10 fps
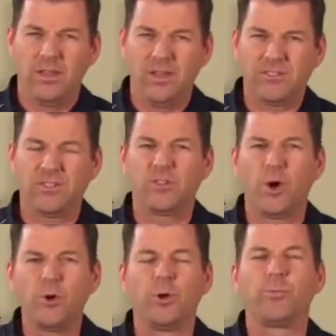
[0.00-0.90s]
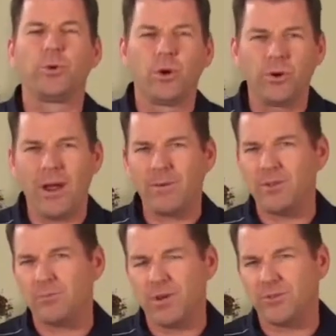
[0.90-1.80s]
it's as though you're programming
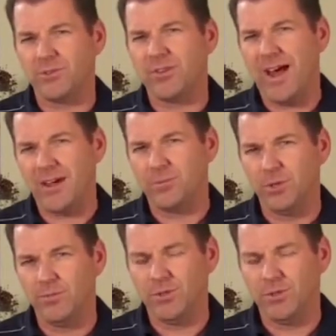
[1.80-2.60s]
your muscles in how to move.